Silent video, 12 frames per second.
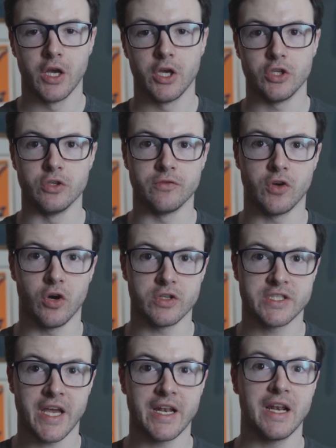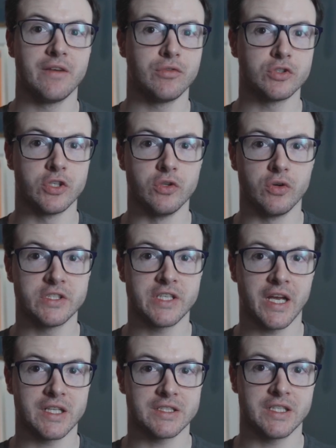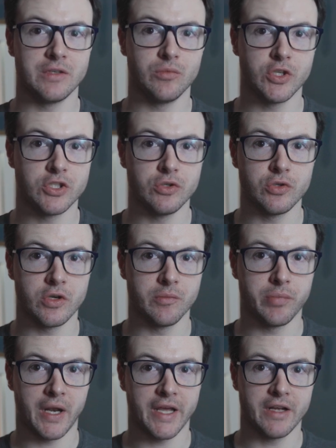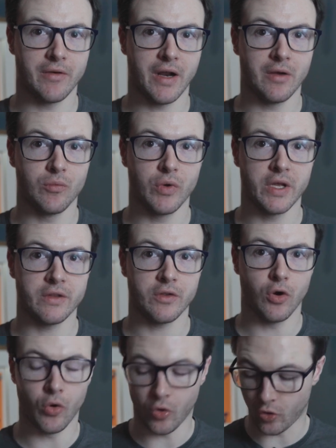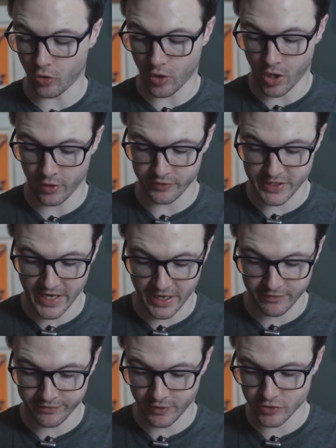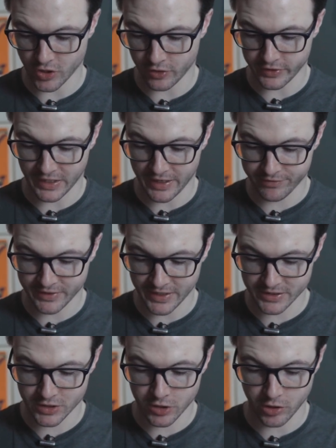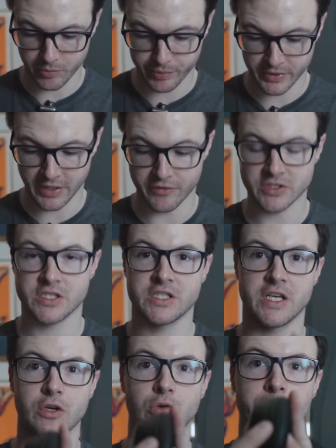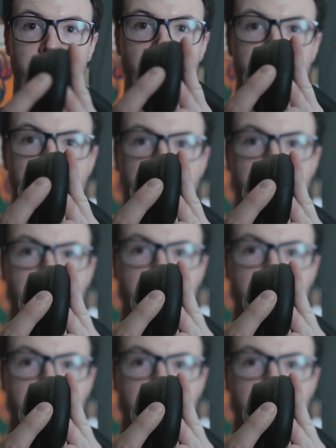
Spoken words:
You've got 10 levels of noise cancelling, which you can play around with, or on the headphones on the left-hand cup, there is a single button.